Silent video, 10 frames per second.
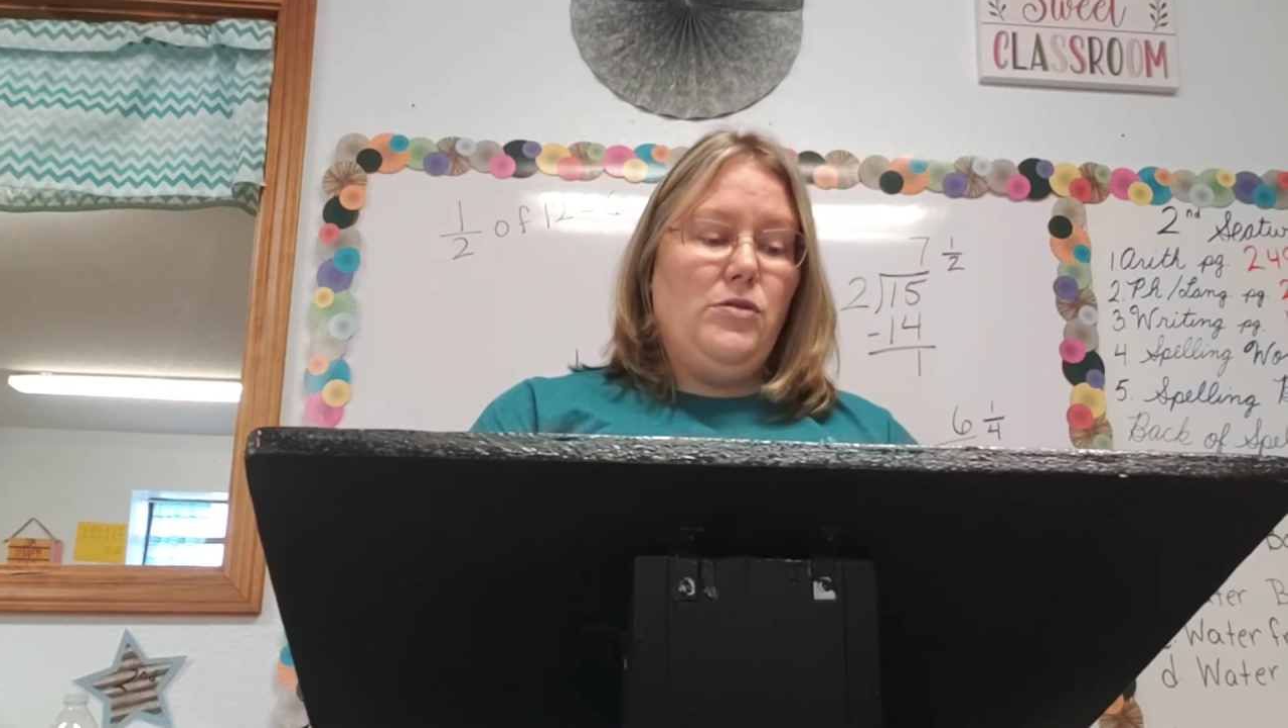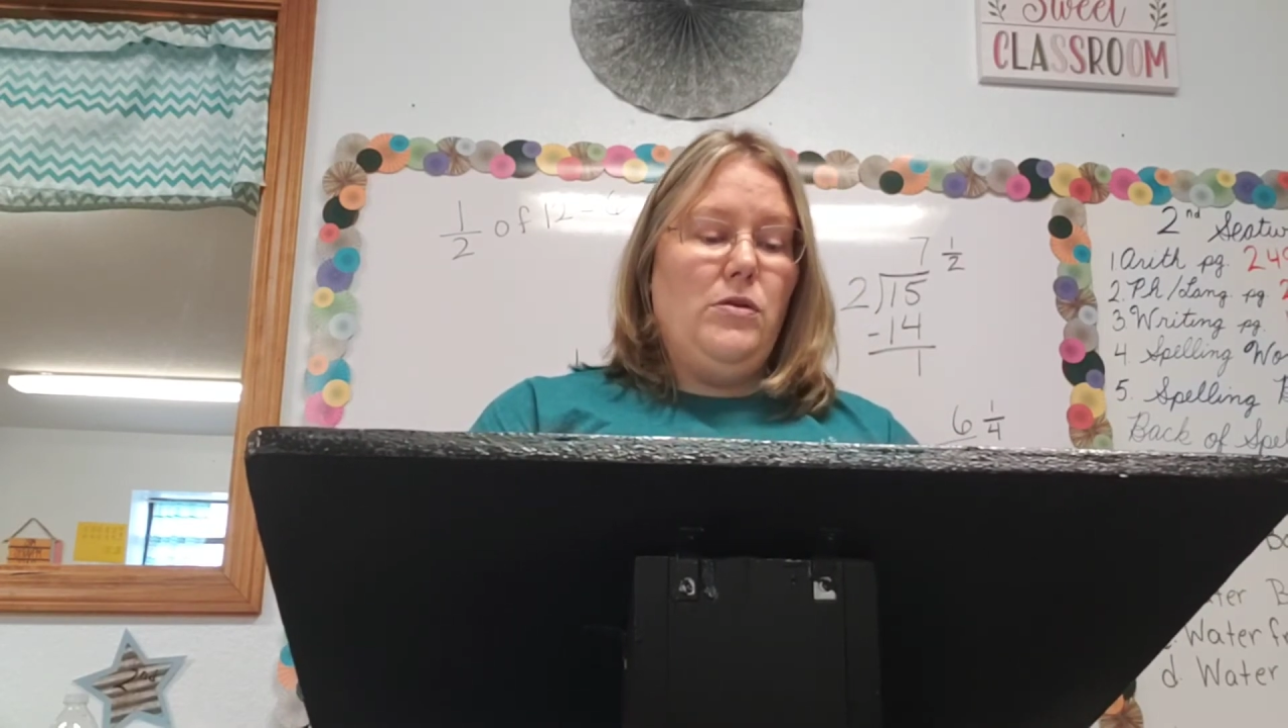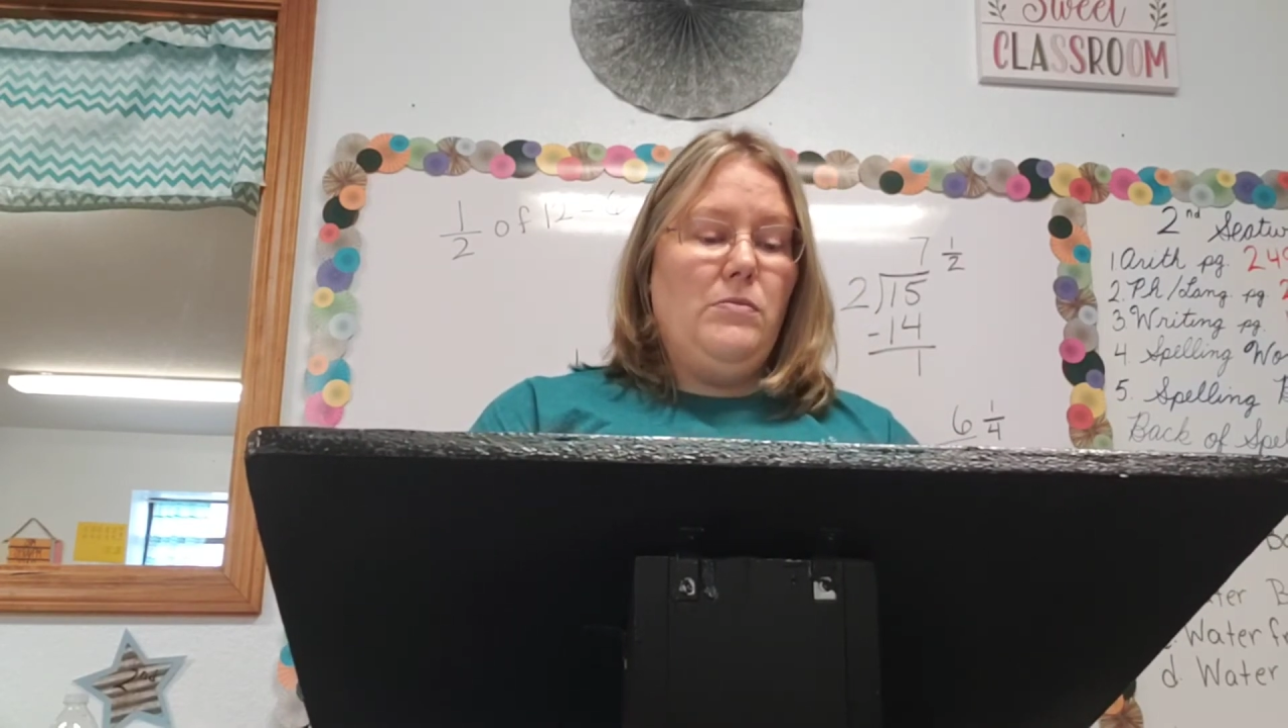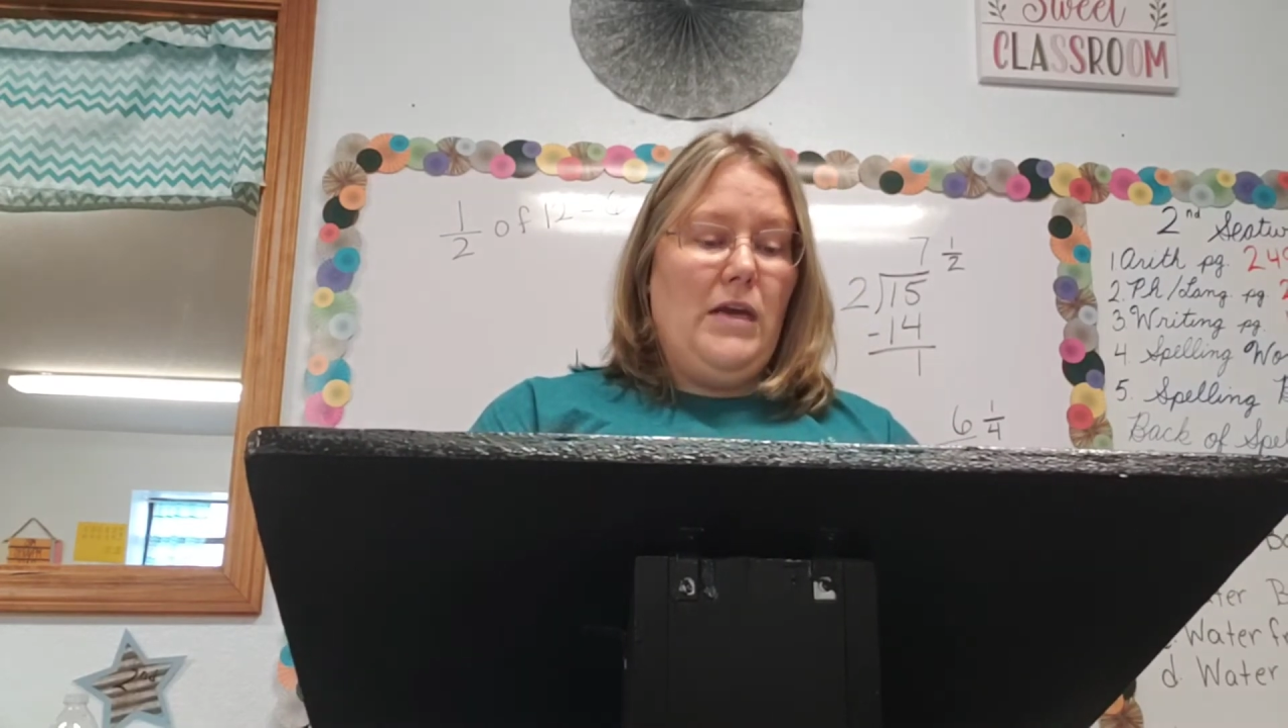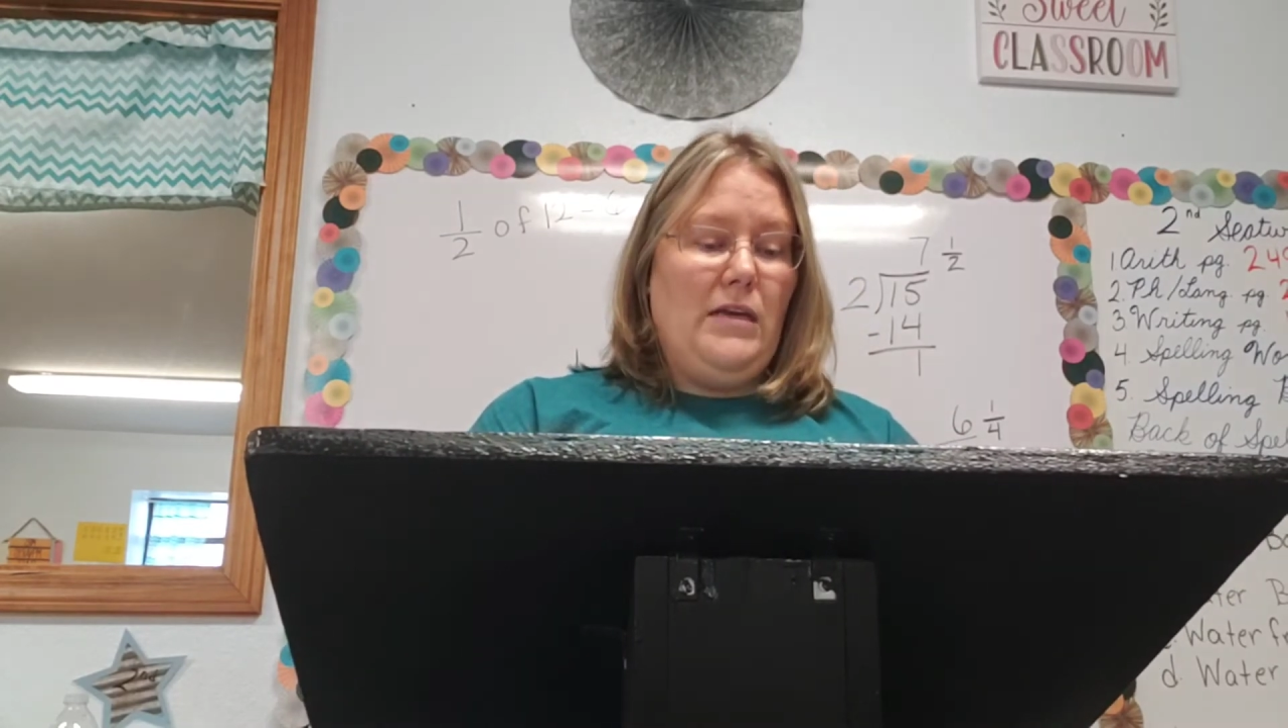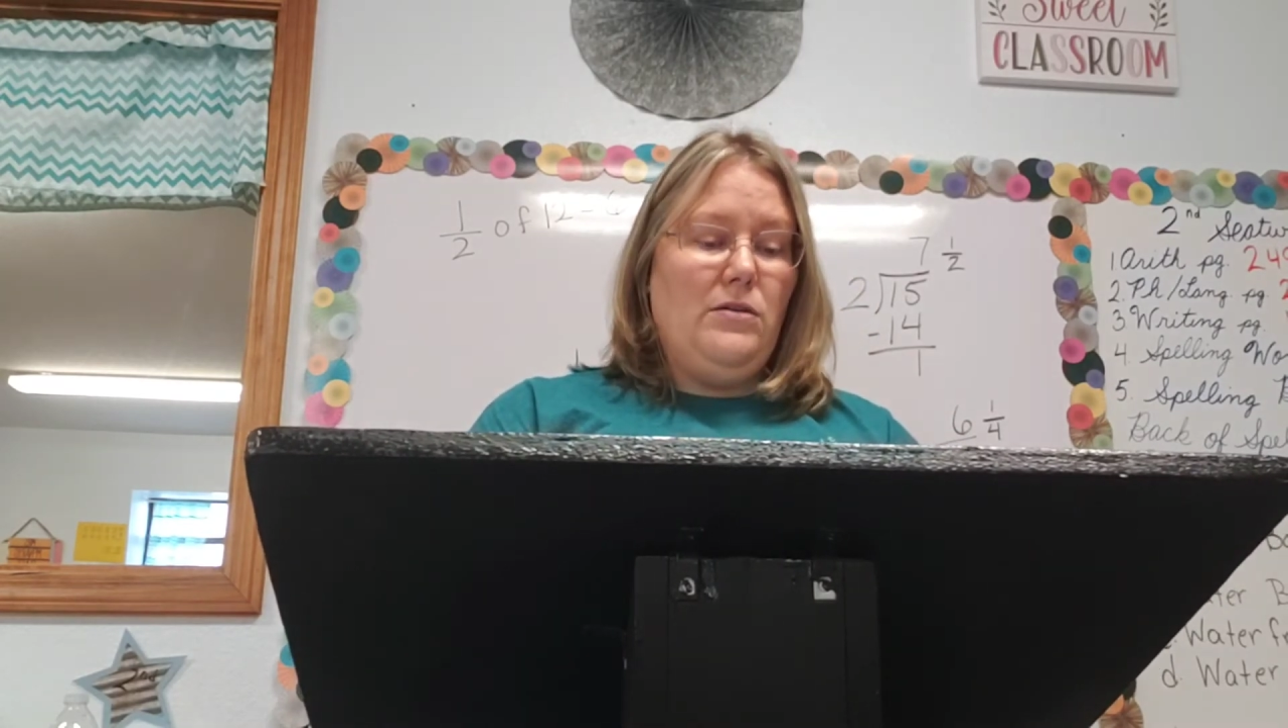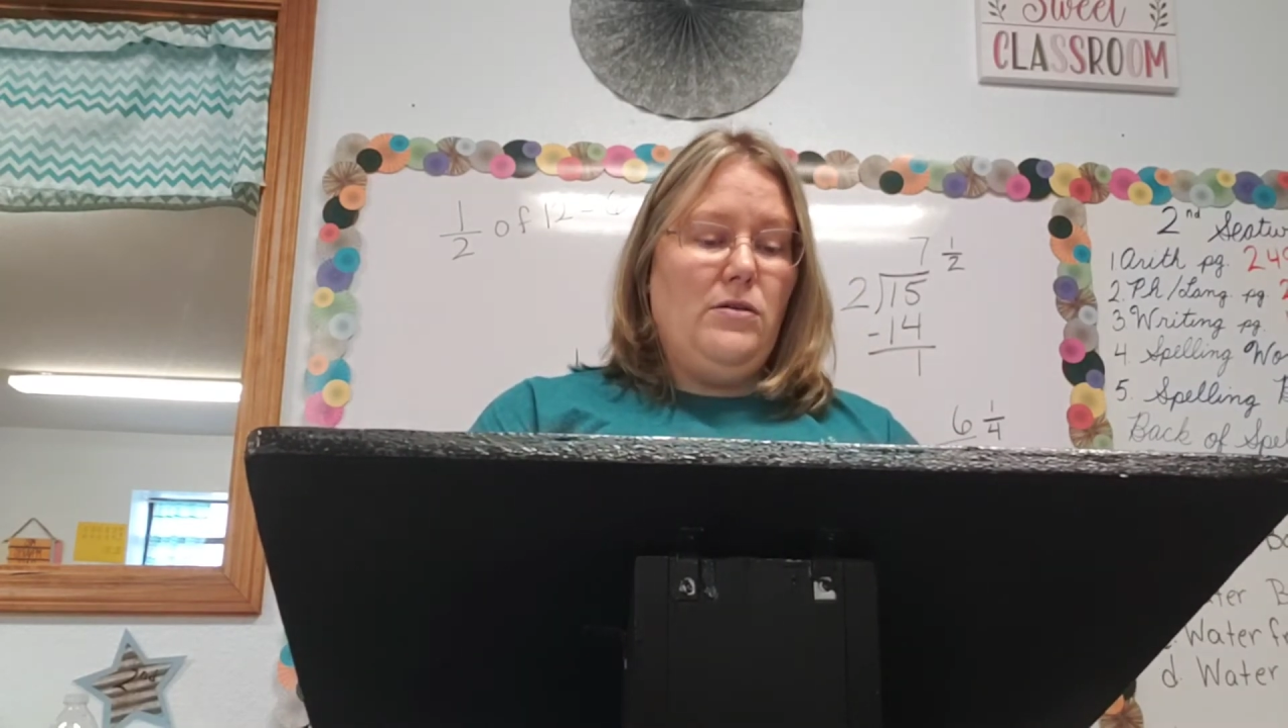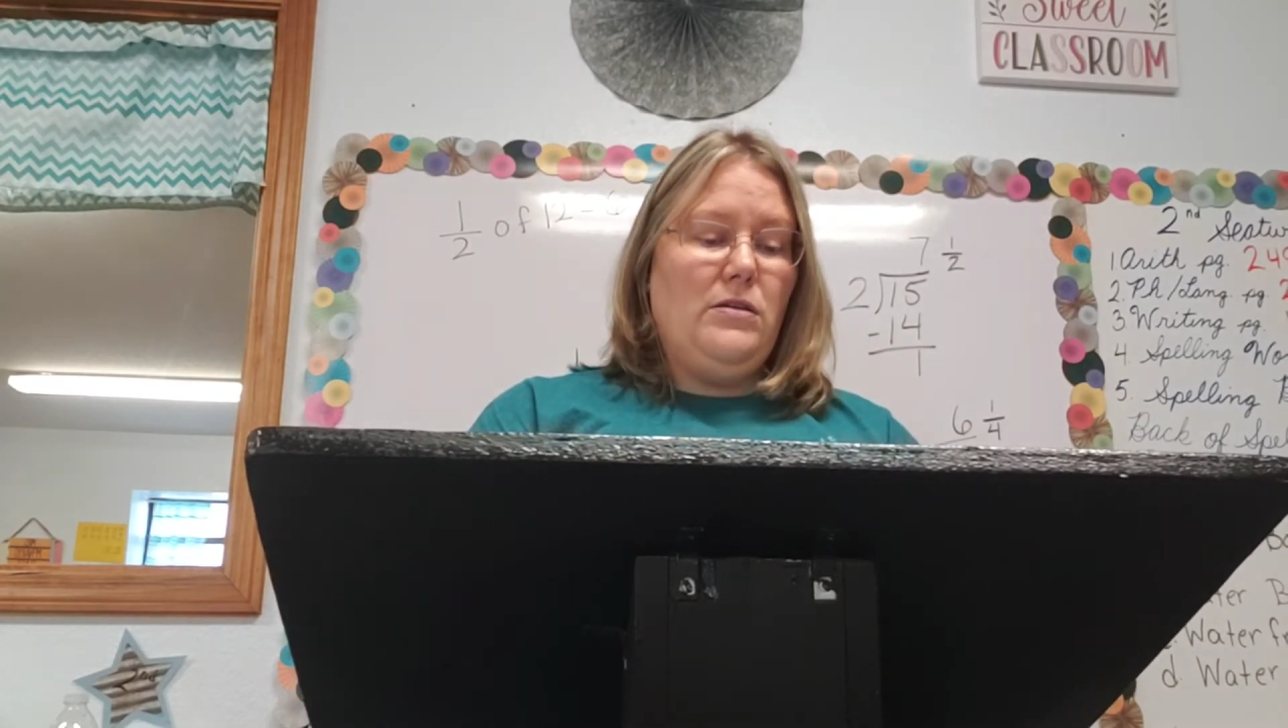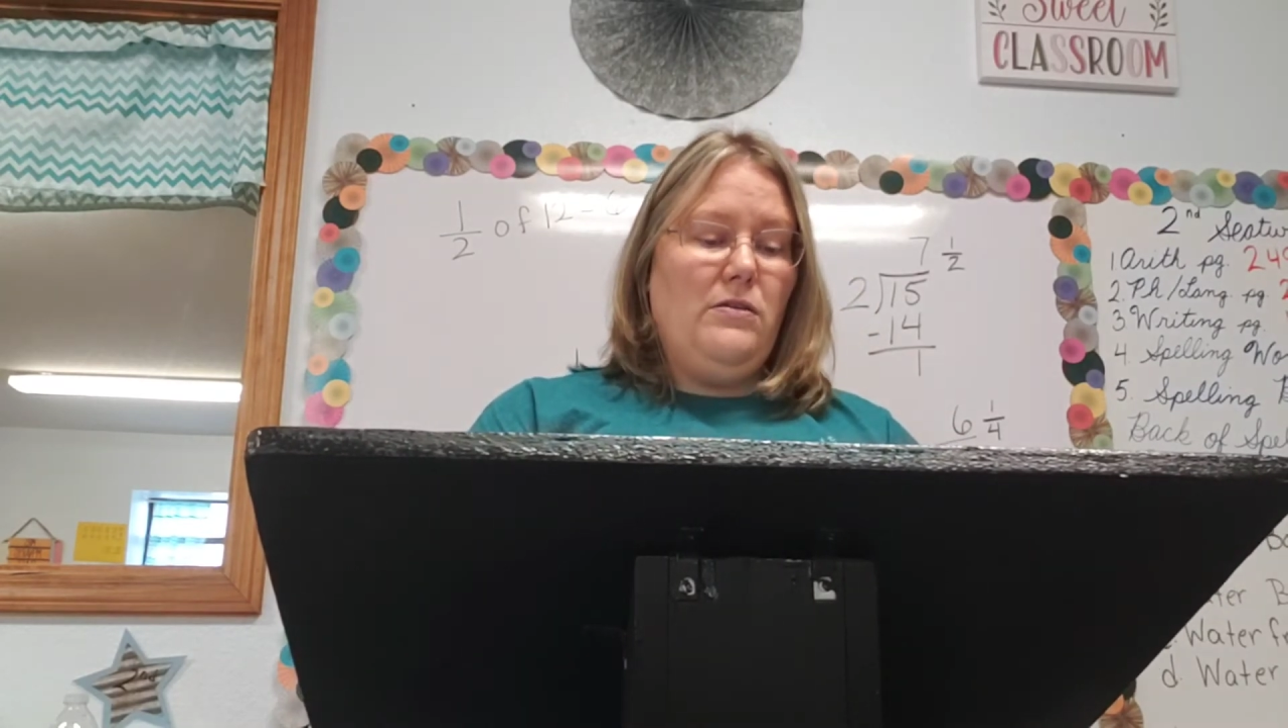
remainder as